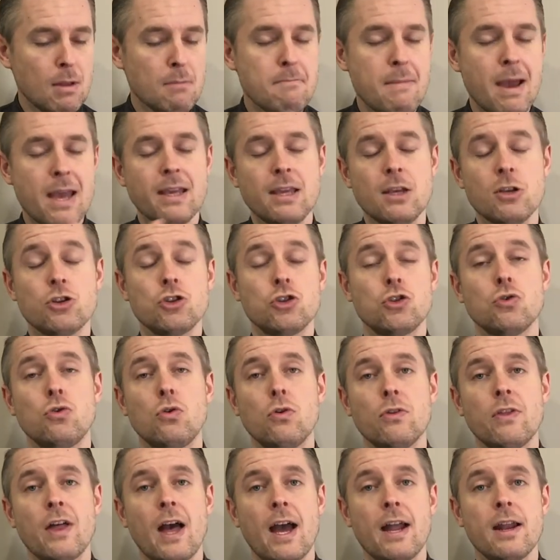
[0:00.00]
making
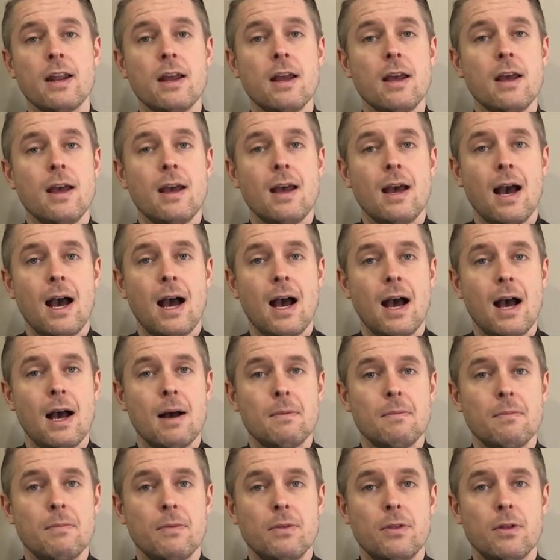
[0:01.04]
sure that
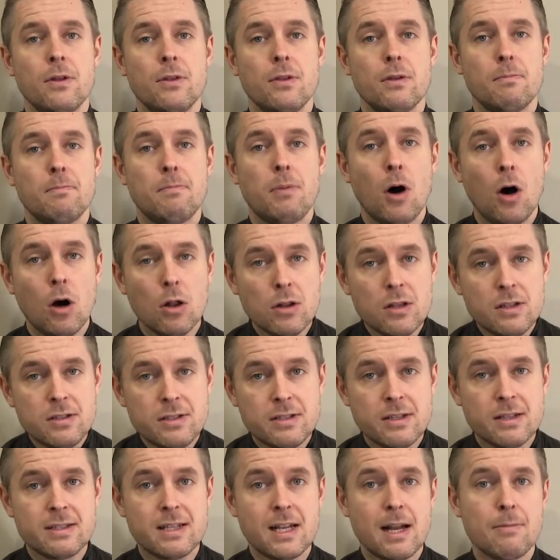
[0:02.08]
the
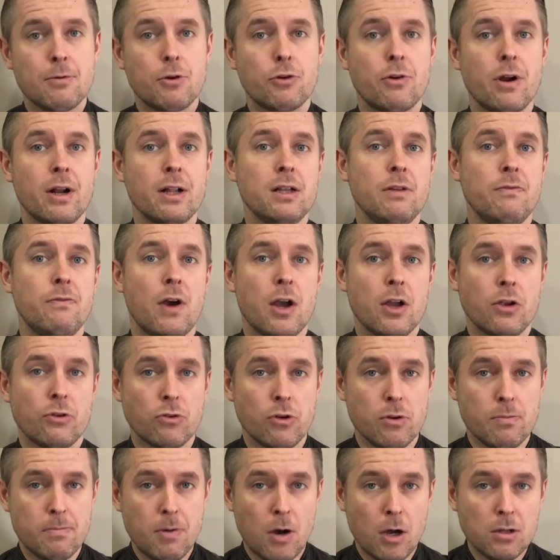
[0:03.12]
policies are set up correctly via
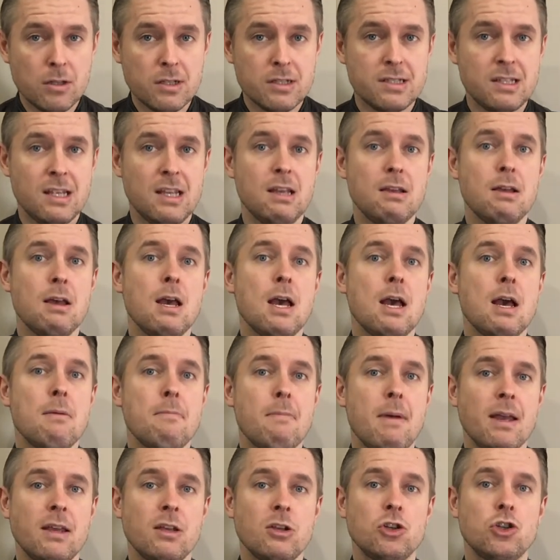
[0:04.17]
group policy,
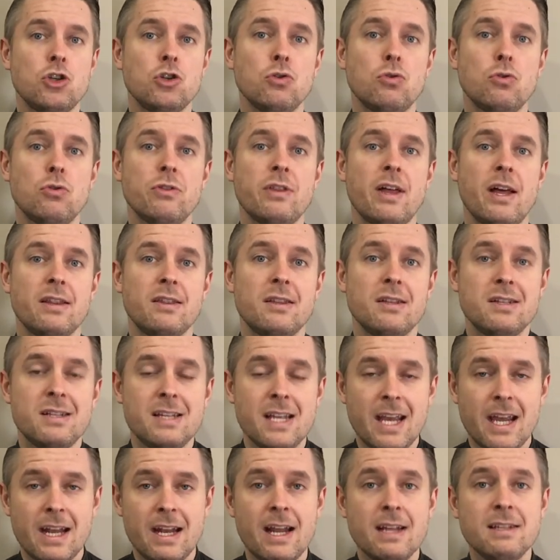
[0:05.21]
making sure that the
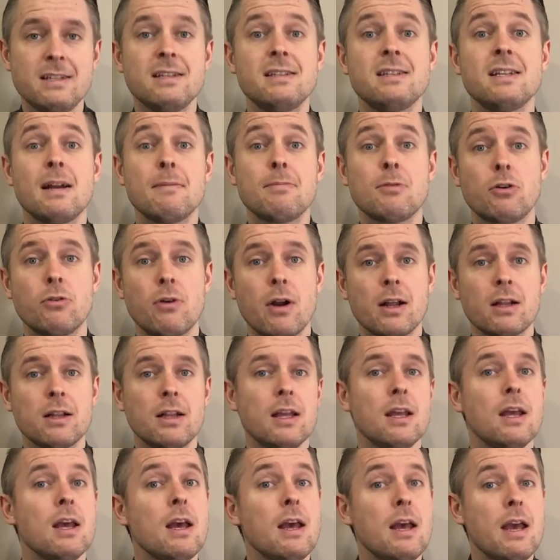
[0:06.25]
DNS is set up
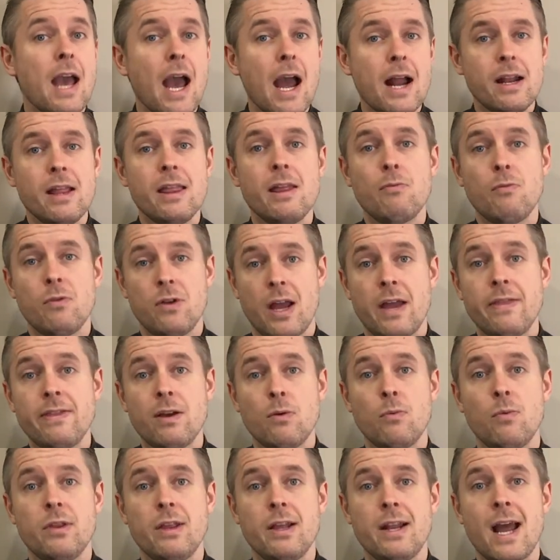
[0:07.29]
correctly, and
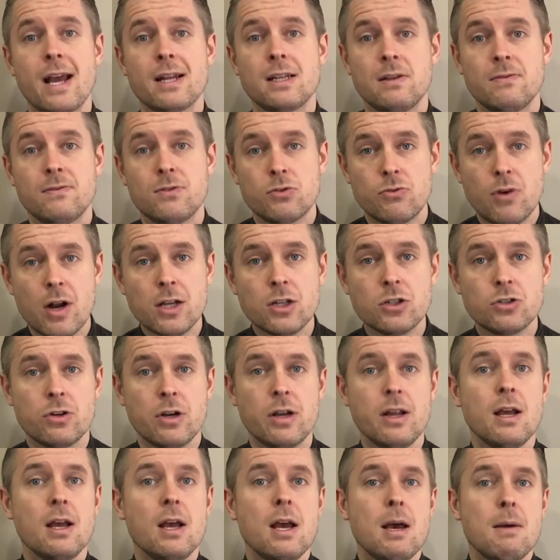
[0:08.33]
then within Active
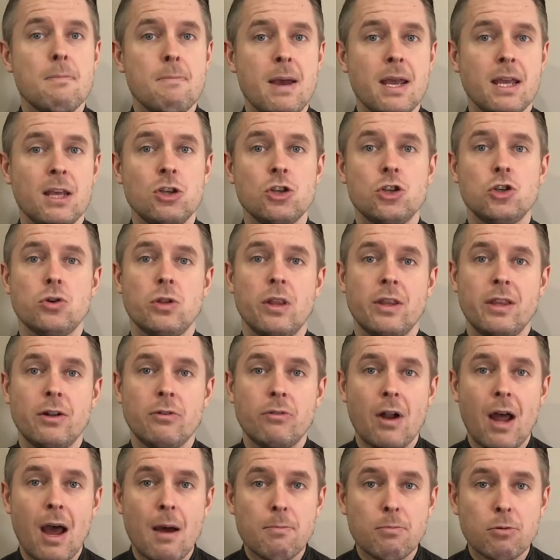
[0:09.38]
Directory, making sure that there
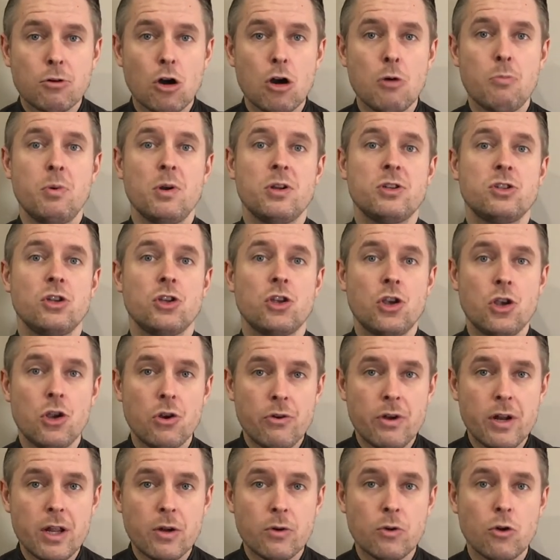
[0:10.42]
are appropriate
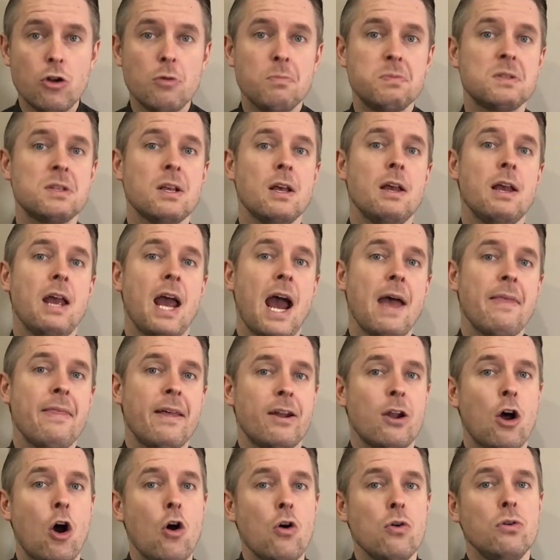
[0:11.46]
security groups and
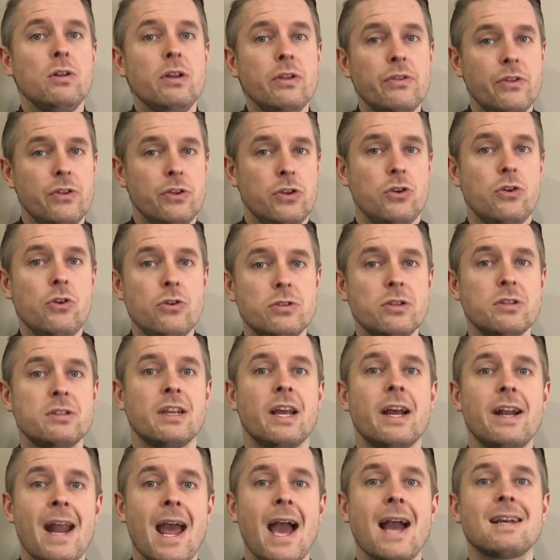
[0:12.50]
that only the users
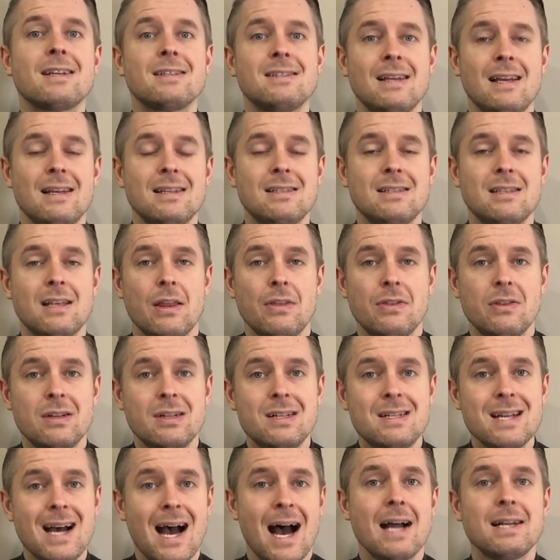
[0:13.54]
can access the
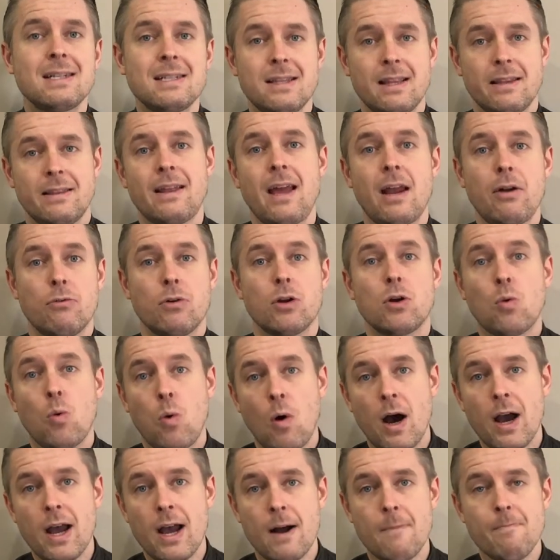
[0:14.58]
data that they
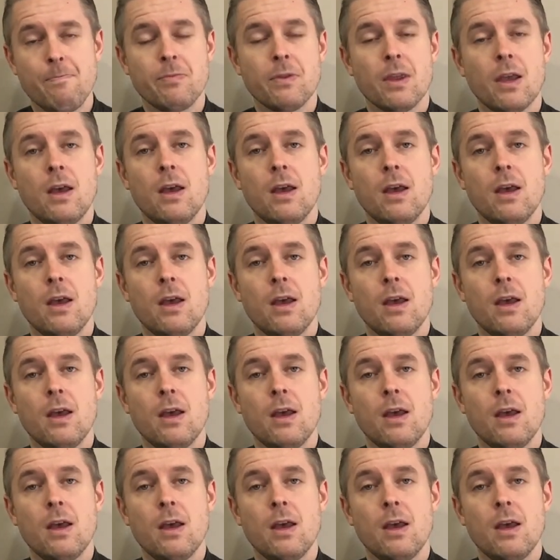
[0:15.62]
require.